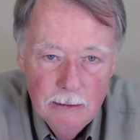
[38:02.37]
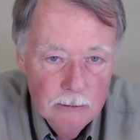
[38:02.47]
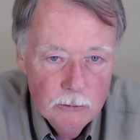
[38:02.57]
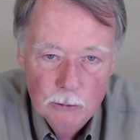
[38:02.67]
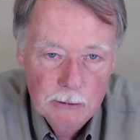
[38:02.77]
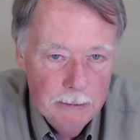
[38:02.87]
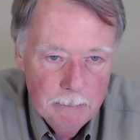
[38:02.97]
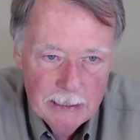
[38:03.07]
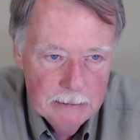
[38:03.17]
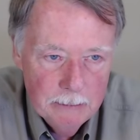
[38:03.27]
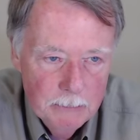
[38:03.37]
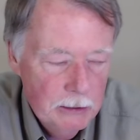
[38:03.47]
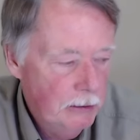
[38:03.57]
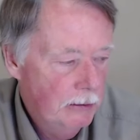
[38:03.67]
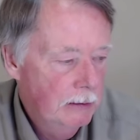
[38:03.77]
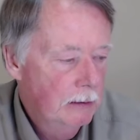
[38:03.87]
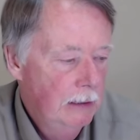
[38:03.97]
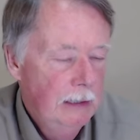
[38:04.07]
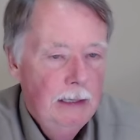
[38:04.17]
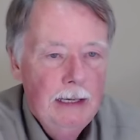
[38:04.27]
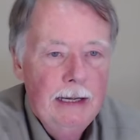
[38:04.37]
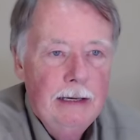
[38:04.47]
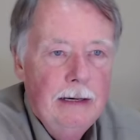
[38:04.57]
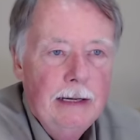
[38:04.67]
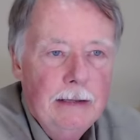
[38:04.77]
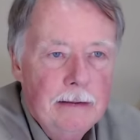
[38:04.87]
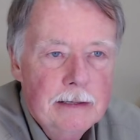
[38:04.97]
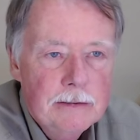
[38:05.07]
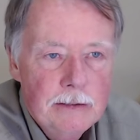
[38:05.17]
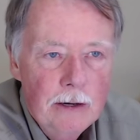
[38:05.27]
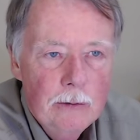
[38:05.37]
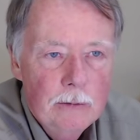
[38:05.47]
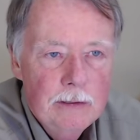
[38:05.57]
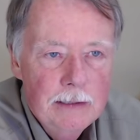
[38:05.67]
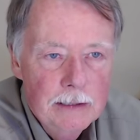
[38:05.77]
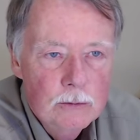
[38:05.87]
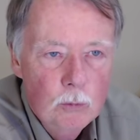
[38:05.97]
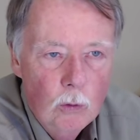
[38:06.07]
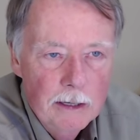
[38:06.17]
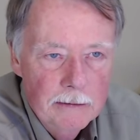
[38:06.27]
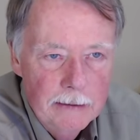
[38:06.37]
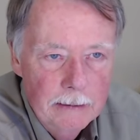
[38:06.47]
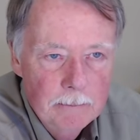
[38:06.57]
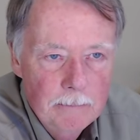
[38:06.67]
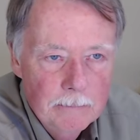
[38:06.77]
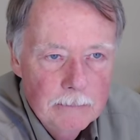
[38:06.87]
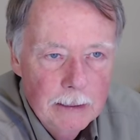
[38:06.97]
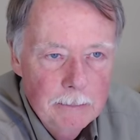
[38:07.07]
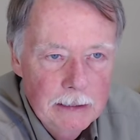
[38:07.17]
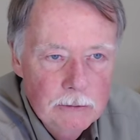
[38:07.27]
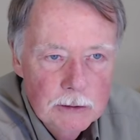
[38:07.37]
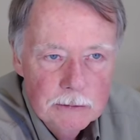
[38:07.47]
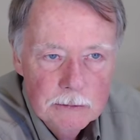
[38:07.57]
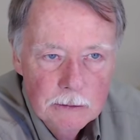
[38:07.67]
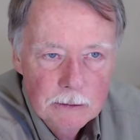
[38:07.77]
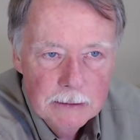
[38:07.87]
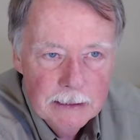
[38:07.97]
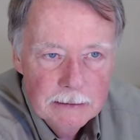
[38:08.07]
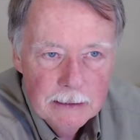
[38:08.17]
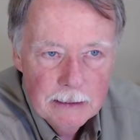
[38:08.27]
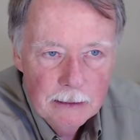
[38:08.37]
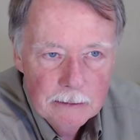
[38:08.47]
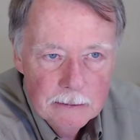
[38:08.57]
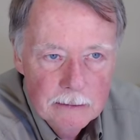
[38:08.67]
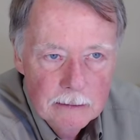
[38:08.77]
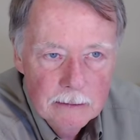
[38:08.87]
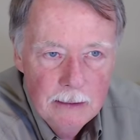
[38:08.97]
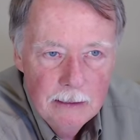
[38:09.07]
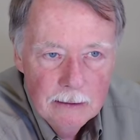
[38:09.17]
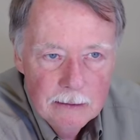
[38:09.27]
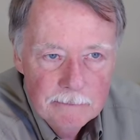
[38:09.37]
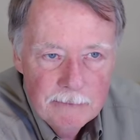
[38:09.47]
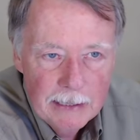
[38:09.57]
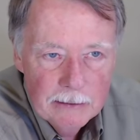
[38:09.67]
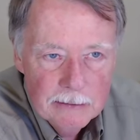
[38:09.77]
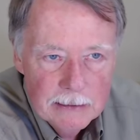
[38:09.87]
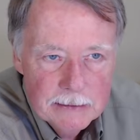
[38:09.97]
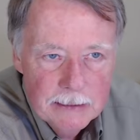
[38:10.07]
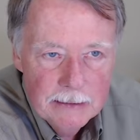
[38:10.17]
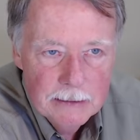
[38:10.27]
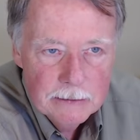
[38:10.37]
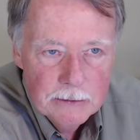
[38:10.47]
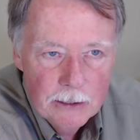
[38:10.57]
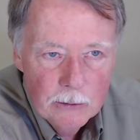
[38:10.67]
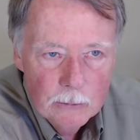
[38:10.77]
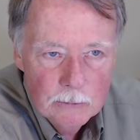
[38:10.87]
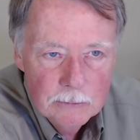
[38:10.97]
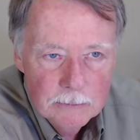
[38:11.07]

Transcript: truly amazing material. And, and this stone is one of them. I mean, just look at the color, the, the fire that's in this stone,